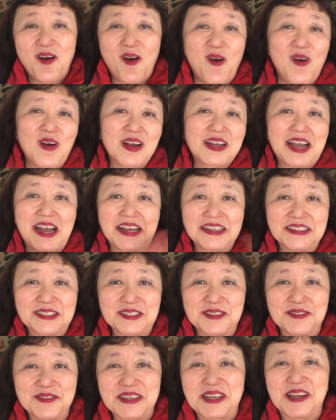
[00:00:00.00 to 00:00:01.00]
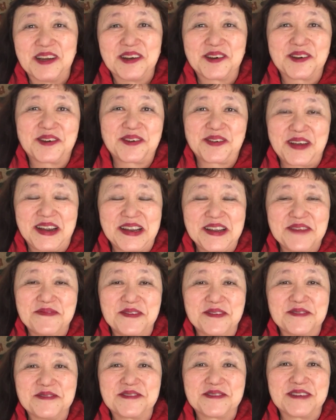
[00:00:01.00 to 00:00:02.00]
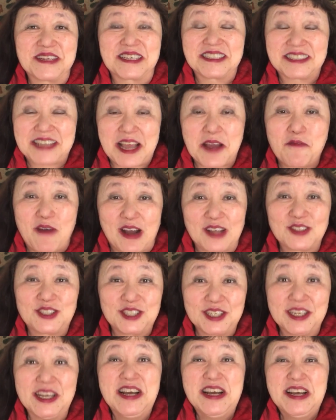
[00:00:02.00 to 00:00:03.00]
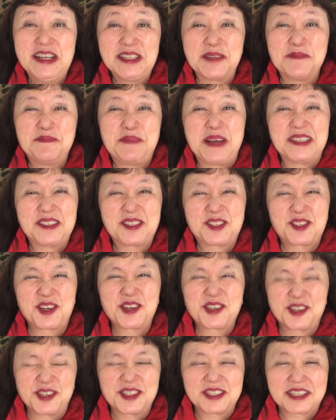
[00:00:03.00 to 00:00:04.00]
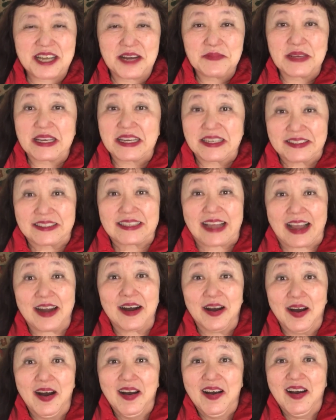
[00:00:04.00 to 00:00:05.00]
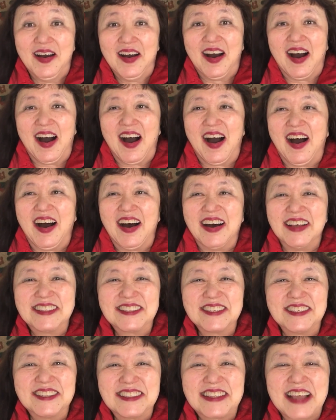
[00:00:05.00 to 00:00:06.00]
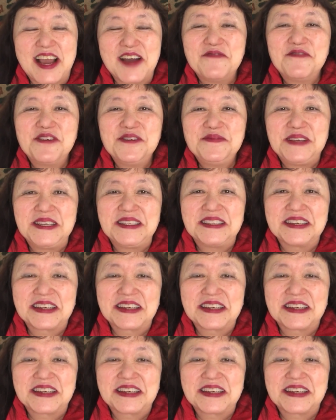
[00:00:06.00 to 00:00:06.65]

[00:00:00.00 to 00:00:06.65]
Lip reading: all kinds of incredible tricks. It's like watching the best circus coming in town. So that will be